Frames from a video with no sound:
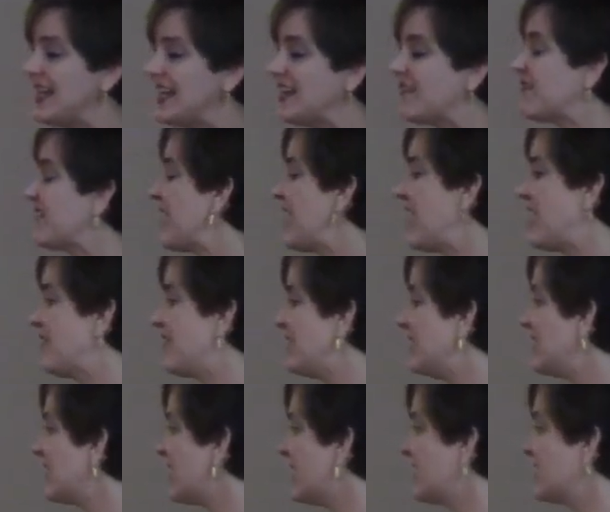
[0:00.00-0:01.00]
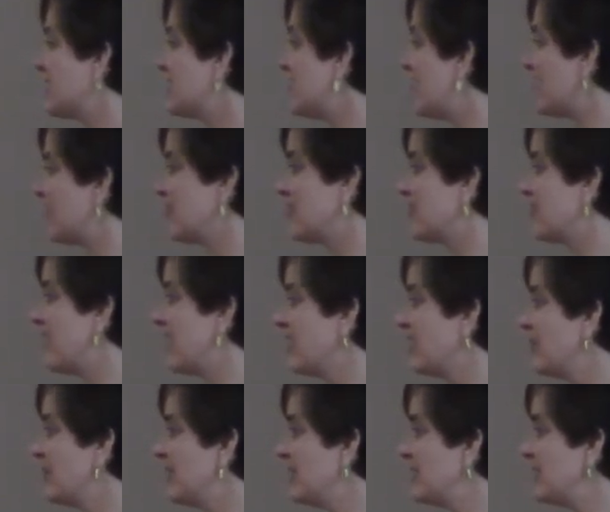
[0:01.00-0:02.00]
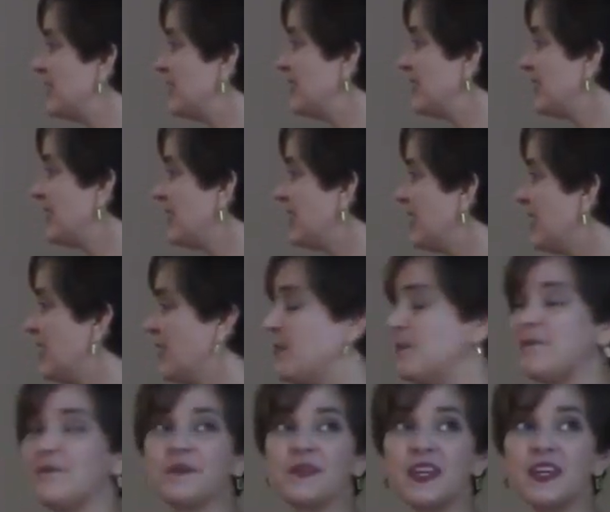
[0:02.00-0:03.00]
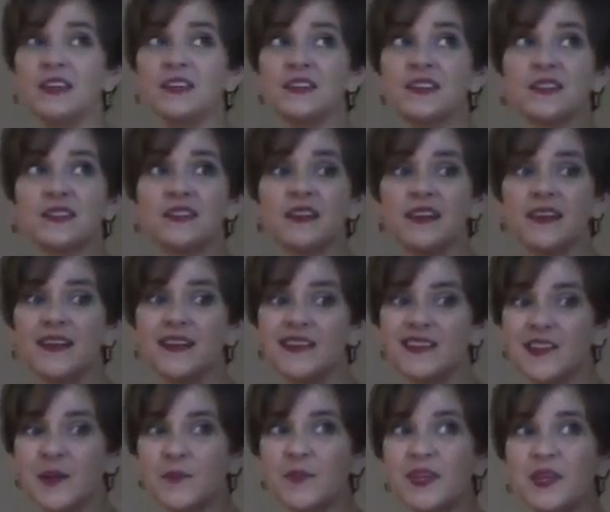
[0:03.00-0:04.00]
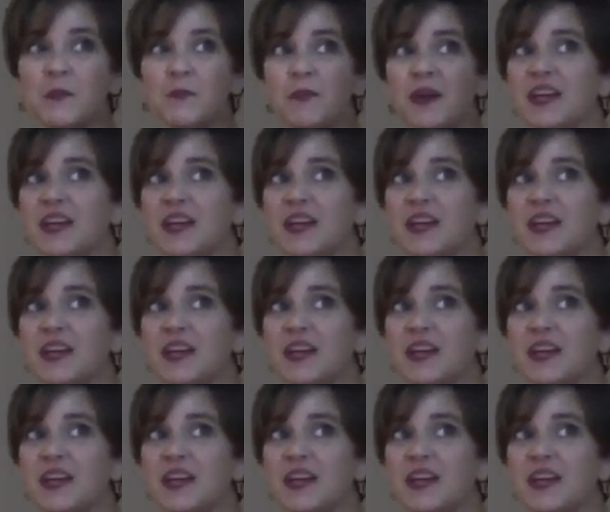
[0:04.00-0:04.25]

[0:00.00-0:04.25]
If they have any kind of decorative element, um, it's something